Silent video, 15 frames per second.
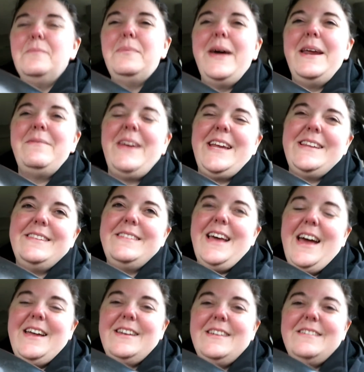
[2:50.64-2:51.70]
but I mean,
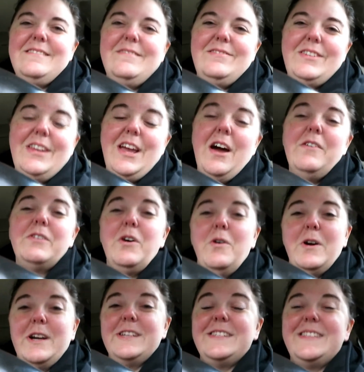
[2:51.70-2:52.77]
that, of
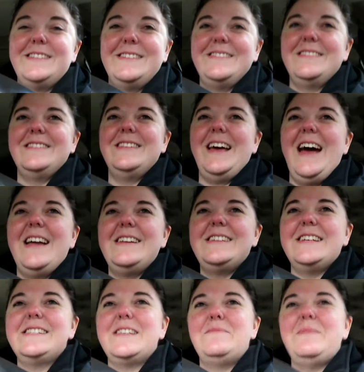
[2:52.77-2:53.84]
course, that
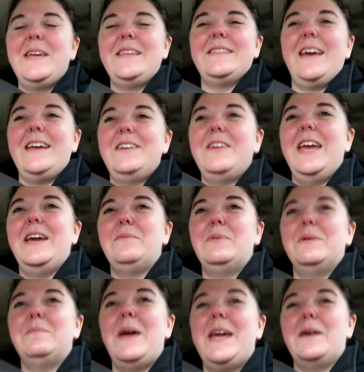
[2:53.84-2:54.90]
doesn't mean that you can't
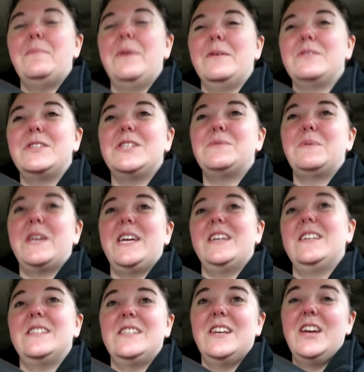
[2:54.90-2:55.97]
put makeup on just
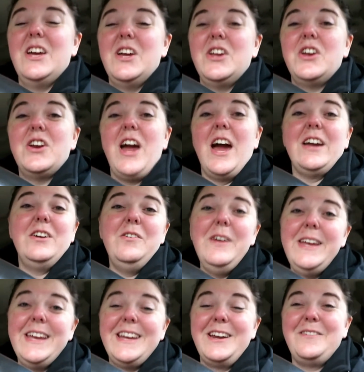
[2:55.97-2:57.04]
because you're not
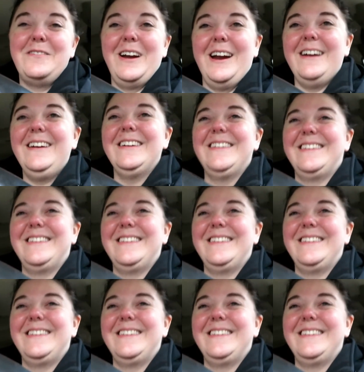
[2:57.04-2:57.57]
going anywhere.